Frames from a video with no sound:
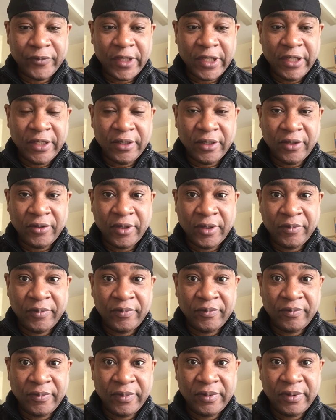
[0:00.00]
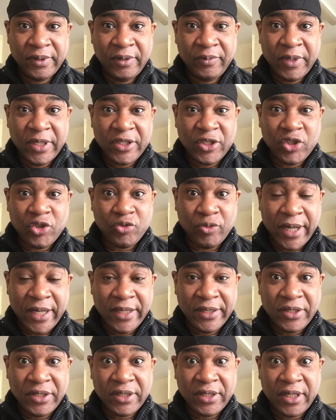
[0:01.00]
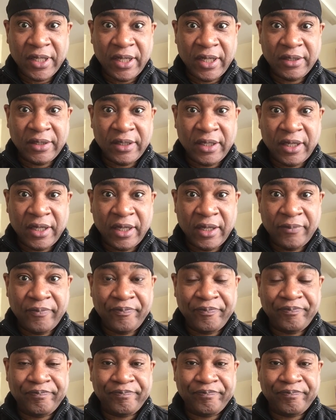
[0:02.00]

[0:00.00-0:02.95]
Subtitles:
I'm a little bit stressed, and I'm